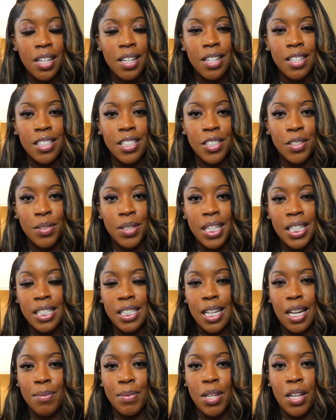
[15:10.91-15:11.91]
Until next
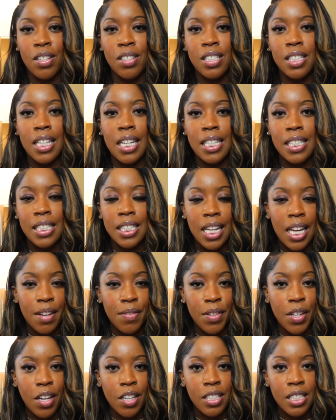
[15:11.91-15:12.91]
time, y'all stay safe,
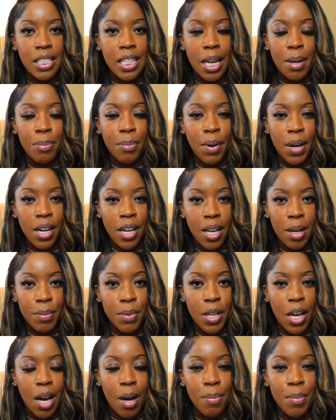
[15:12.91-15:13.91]
y'all stay prayed up,
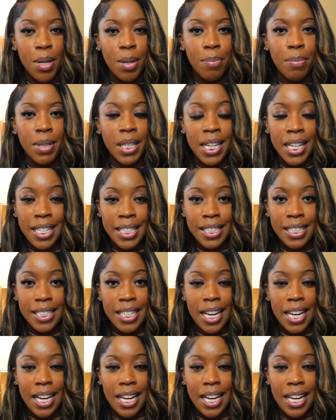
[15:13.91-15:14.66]
y'all be blessed,